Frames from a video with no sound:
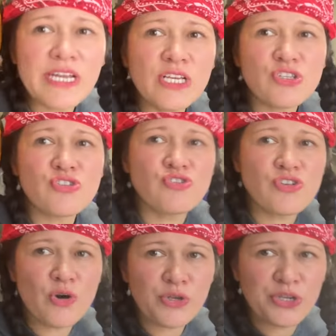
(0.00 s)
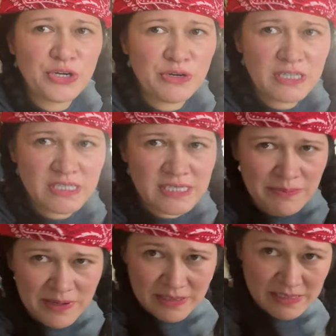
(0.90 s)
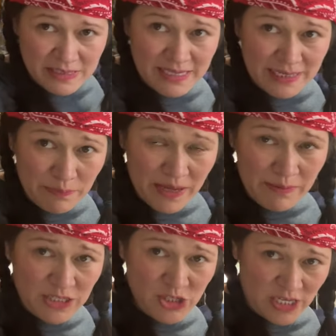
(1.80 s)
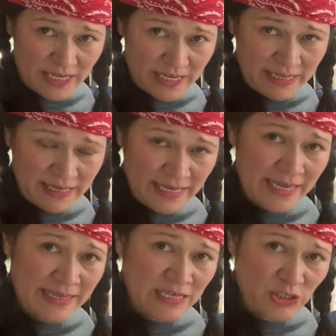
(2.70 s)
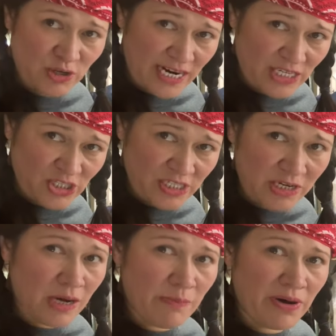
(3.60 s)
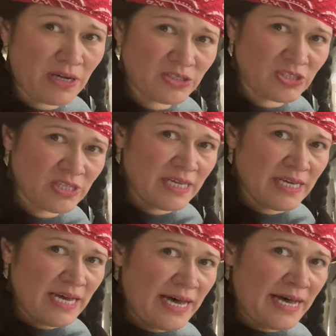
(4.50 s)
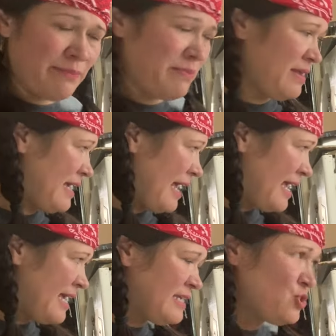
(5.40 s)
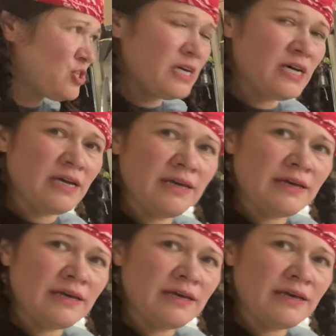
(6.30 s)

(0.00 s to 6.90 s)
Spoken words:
is so curious about this dead baby chicken in the trash, in the compost. Angel,